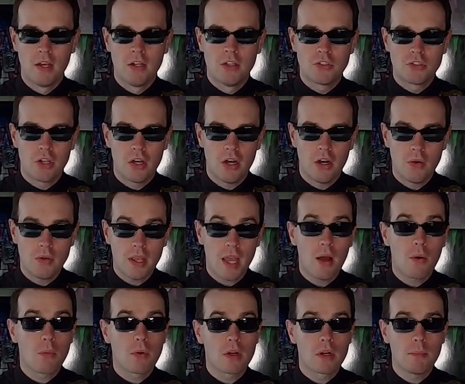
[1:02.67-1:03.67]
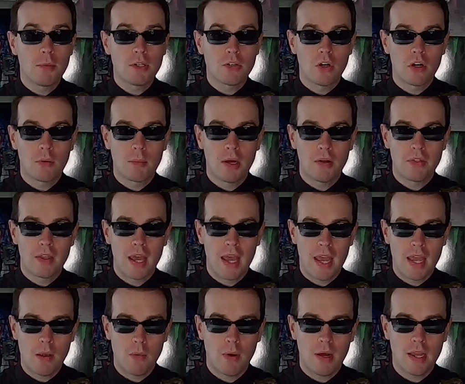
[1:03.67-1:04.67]
So yeah, we're going to be talking about the
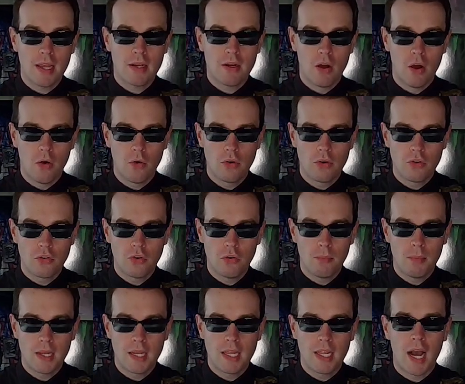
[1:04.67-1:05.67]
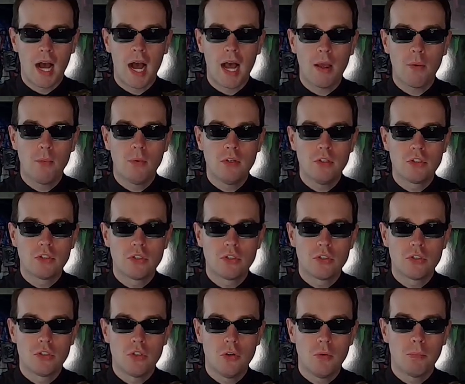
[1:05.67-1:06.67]
AYN Odin 2 Mini. I was
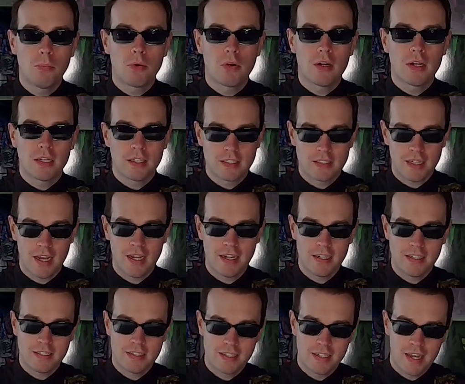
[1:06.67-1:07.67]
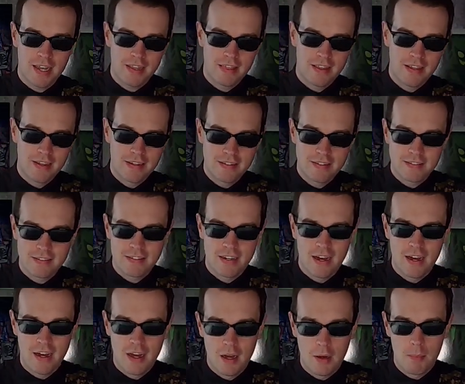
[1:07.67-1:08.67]
super excited to get this.
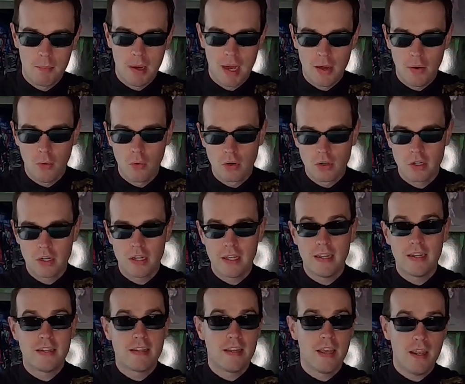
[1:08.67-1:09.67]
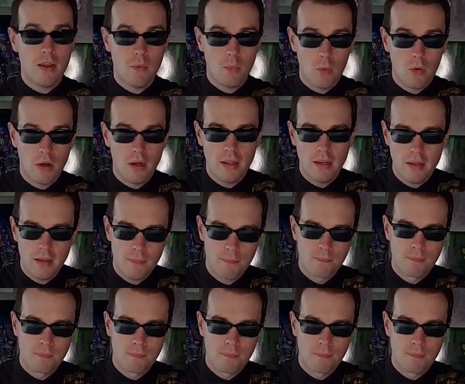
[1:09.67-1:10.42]
I ordered it day one.